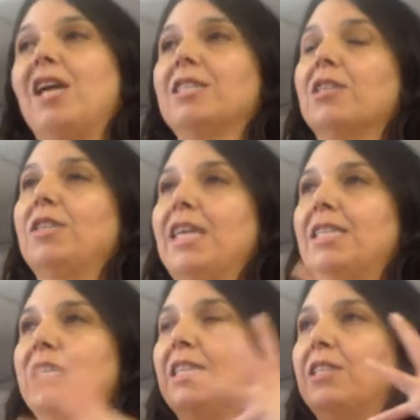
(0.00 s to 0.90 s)
And so
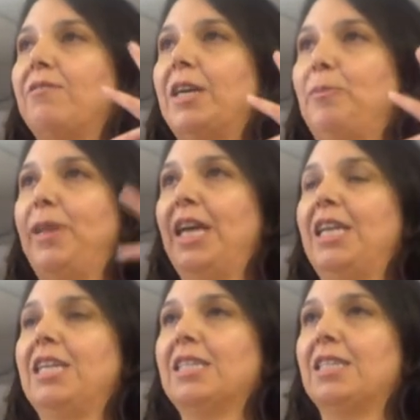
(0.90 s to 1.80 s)
TESS needs to find
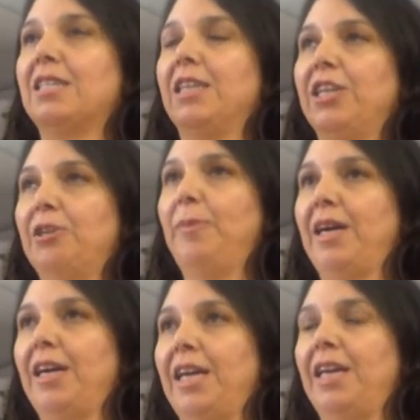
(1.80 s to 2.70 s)
planets
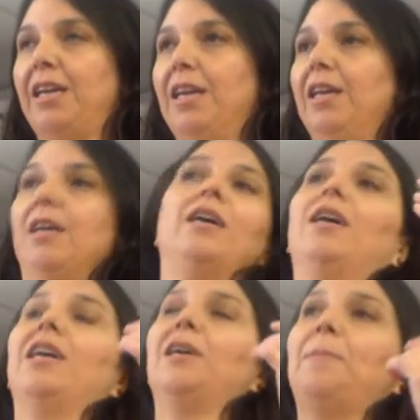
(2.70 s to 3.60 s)
nearby
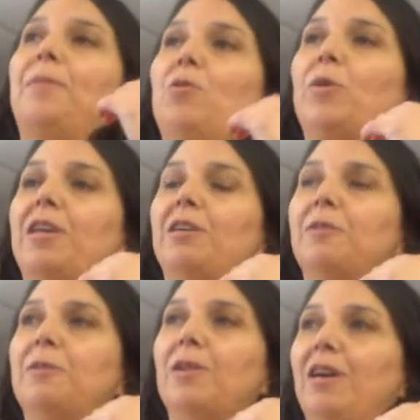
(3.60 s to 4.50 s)
um,
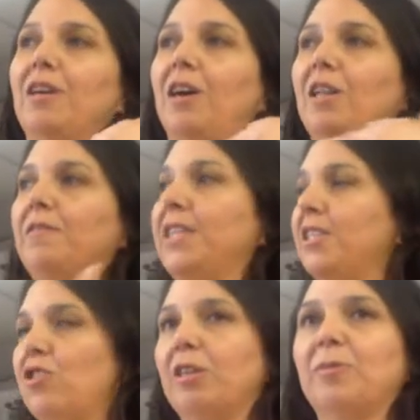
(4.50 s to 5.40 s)
where all of the
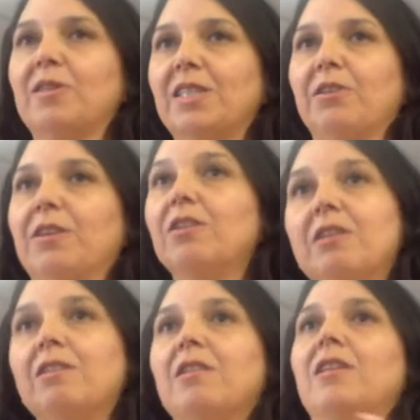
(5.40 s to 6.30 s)
astronomers here on
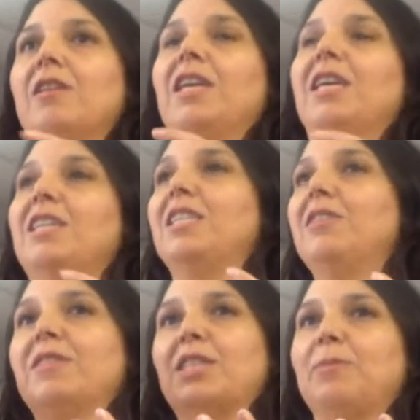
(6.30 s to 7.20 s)
Earth and
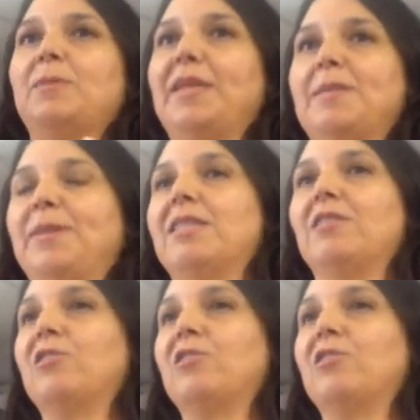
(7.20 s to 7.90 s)
even some space-based